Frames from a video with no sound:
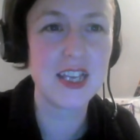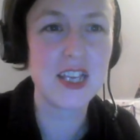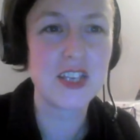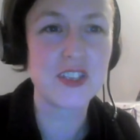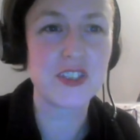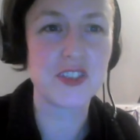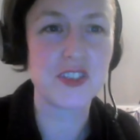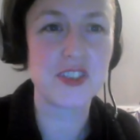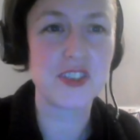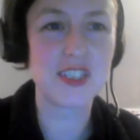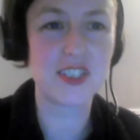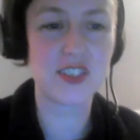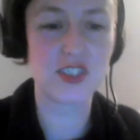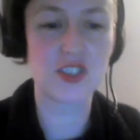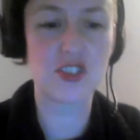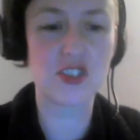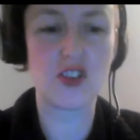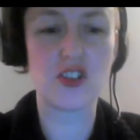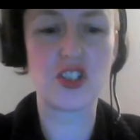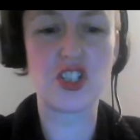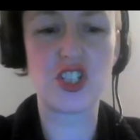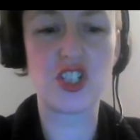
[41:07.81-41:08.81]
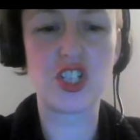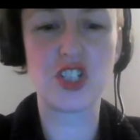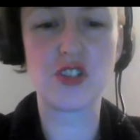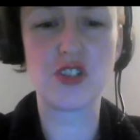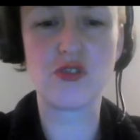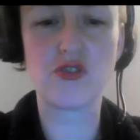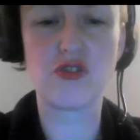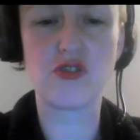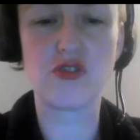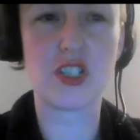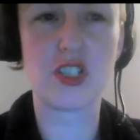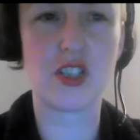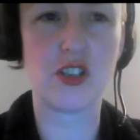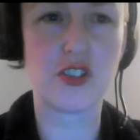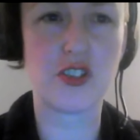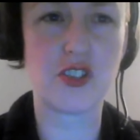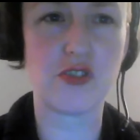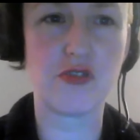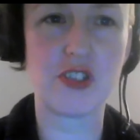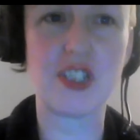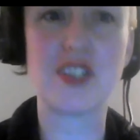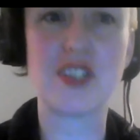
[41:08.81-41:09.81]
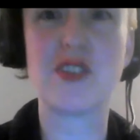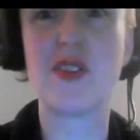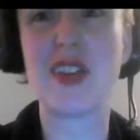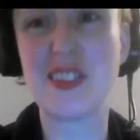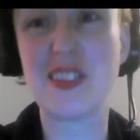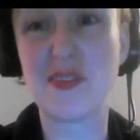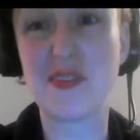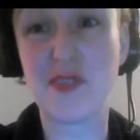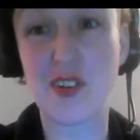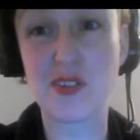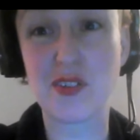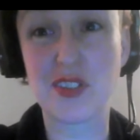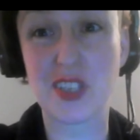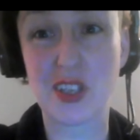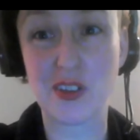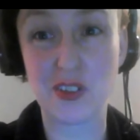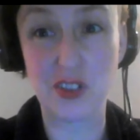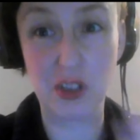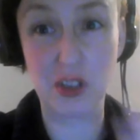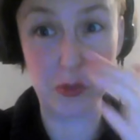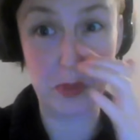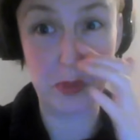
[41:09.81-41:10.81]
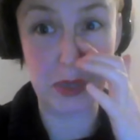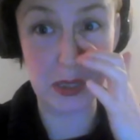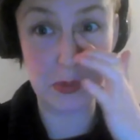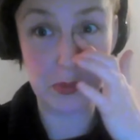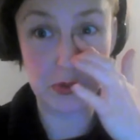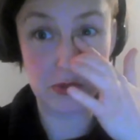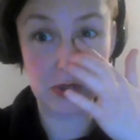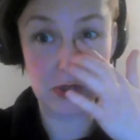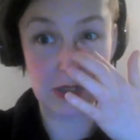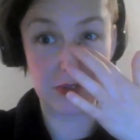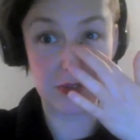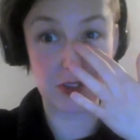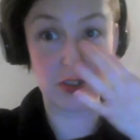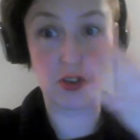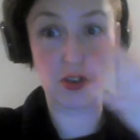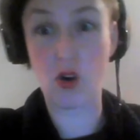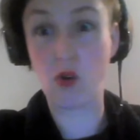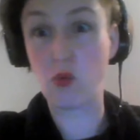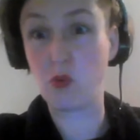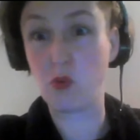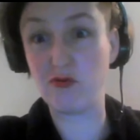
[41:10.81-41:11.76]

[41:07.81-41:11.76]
So this is the Scottish Children's Lottery, so it is focusing on young people. If you're not